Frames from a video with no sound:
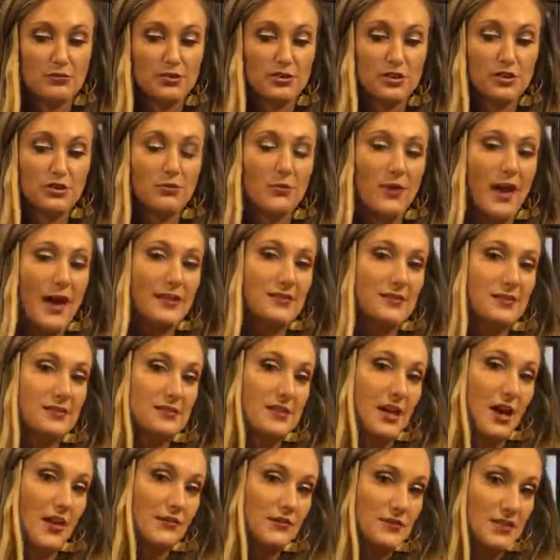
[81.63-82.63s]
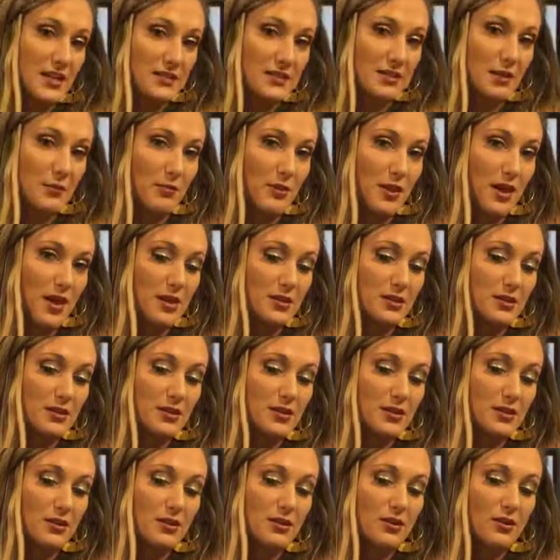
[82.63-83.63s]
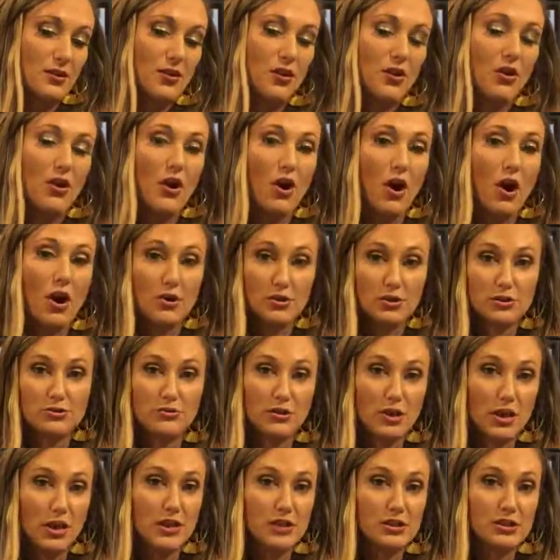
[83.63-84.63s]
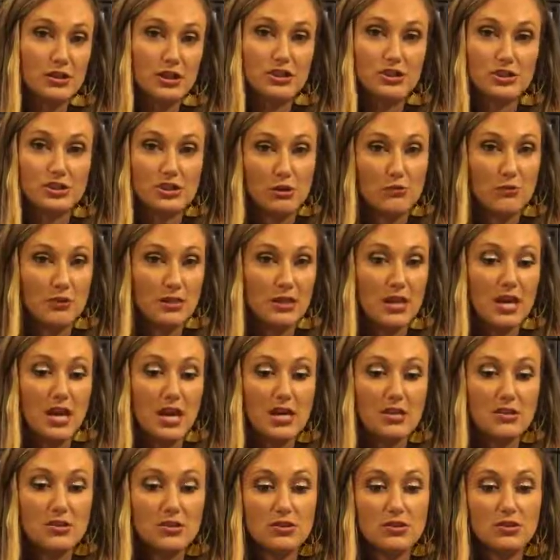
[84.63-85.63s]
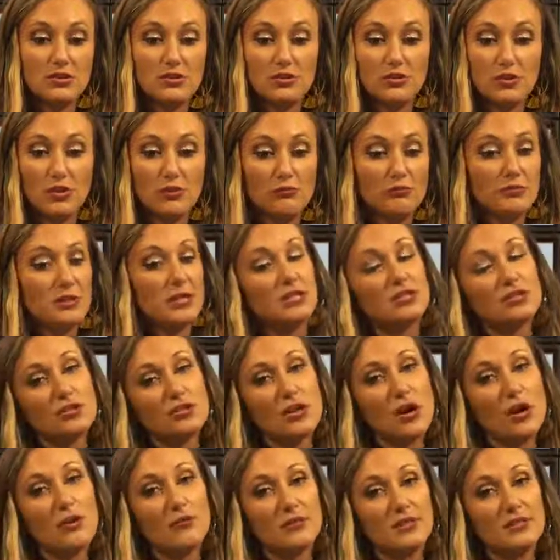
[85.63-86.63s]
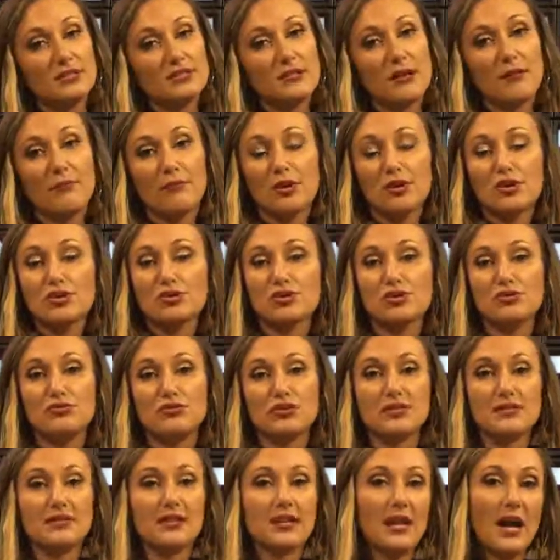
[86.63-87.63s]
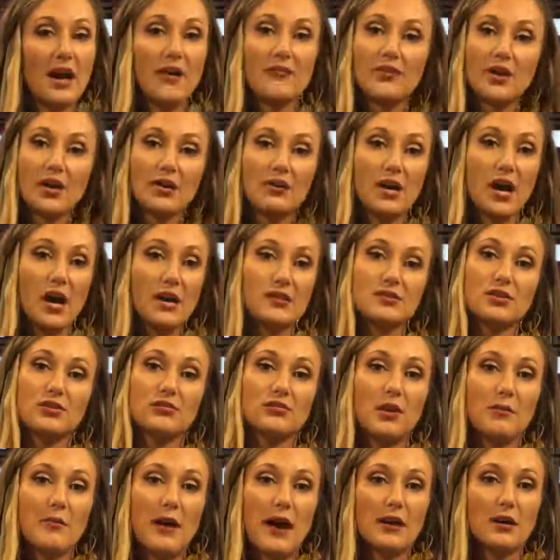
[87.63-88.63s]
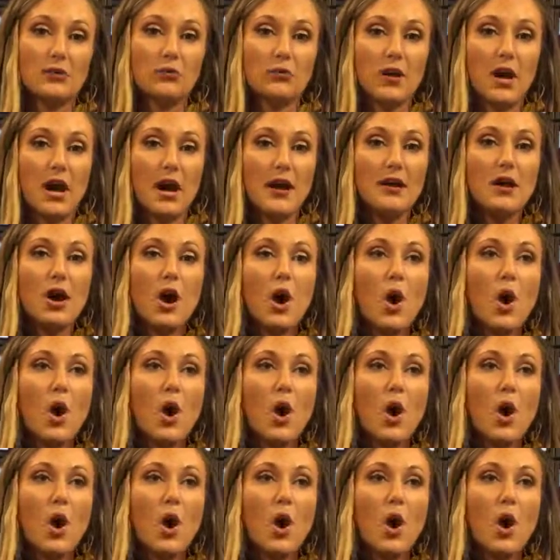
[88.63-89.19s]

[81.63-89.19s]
Do you like the self-discipline? Are you good at just doing it? You don't need to know these numbers. You just get out there and hustle no matter what.